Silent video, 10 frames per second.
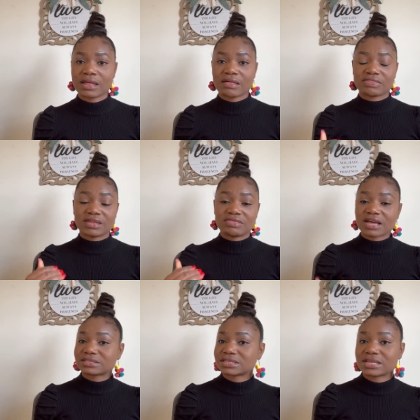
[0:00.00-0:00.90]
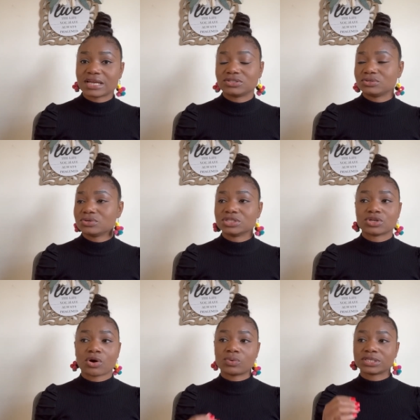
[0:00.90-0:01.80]
The next thing I do is
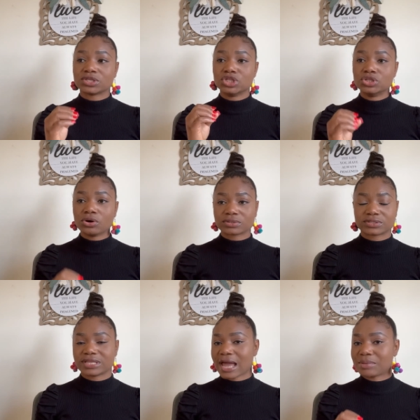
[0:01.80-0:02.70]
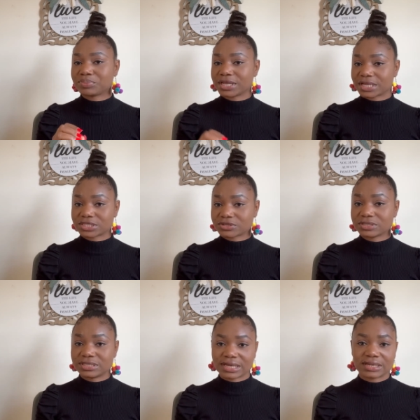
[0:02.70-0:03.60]
always note the application
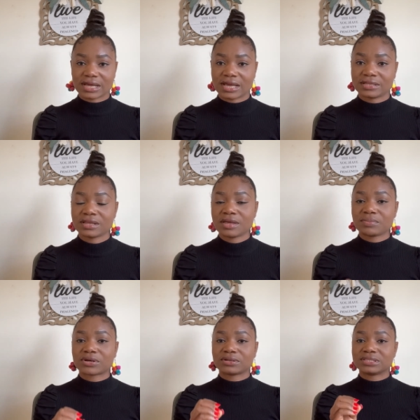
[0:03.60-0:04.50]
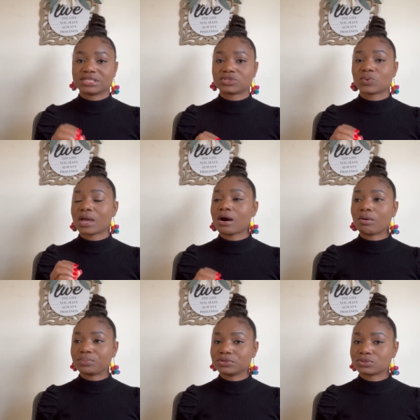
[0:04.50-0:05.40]
deadline, because this will
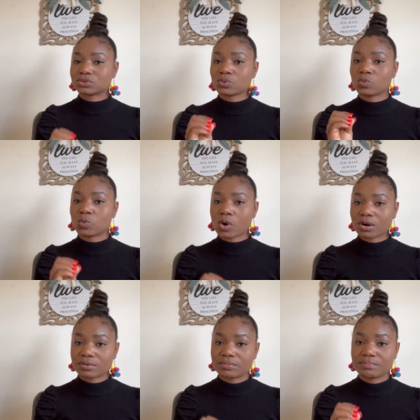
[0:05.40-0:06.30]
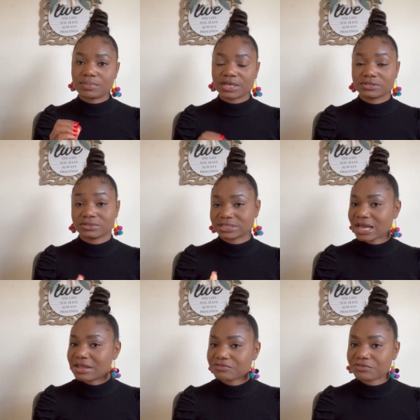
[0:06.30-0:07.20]
help you to work based on
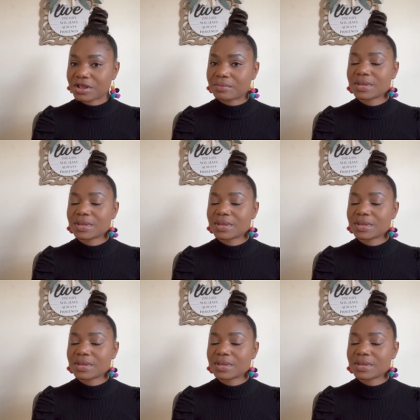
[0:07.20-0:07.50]
time frame